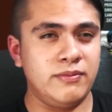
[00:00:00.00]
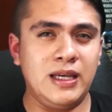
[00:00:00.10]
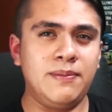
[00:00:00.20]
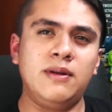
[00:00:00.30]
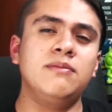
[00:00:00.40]

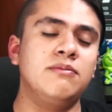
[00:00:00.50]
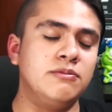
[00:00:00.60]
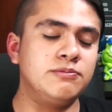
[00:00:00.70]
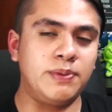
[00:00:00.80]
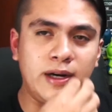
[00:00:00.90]

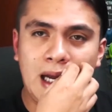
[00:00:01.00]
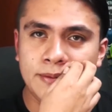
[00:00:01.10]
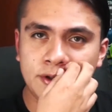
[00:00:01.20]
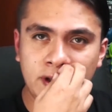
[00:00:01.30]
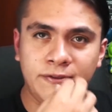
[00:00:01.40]
even
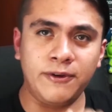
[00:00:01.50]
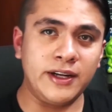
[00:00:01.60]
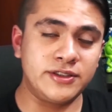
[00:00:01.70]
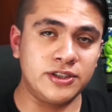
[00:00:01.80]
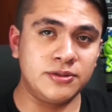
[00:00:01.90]
perhaps only
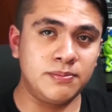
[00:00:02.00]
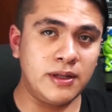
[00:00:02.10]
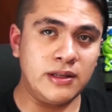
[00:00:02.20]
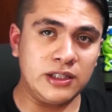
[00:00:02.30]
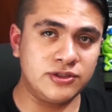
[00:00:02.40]
phrases,
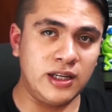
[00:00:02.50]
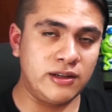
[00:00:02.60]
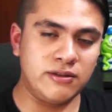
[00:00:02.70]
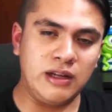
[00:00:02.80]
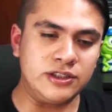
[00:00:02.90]
but that's like
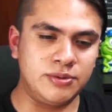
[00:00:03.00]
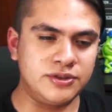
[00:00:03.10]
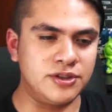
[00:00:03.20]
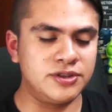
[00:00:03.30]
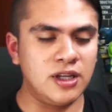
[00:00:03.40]
last
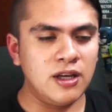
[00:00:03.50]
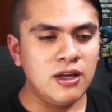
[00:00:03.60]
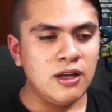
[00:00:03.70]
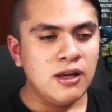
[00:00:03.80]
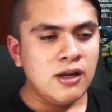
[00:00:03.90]
resource.
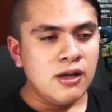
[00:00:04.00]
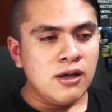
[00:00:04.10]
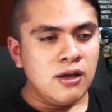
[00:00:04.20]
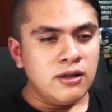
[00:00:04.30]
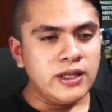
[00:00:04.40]

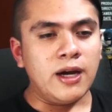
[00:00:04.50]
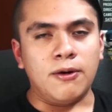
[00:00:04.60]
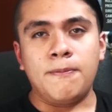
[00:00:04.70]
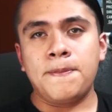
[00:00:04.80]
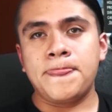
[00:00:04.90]

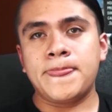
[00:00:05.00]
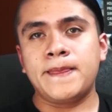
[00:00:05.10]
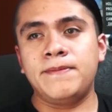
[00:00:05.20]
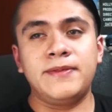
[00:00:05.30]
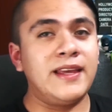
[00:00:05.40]
Now,
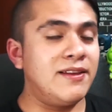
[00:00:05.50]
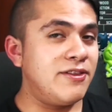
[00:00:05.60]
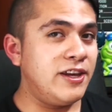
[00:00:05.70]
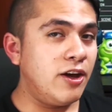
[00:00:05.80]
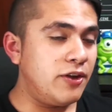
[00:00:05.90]

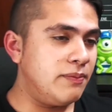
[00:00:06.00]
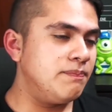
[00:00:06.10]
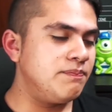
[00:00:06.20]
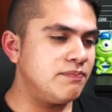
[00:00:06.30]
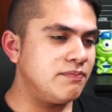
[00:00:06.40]
the other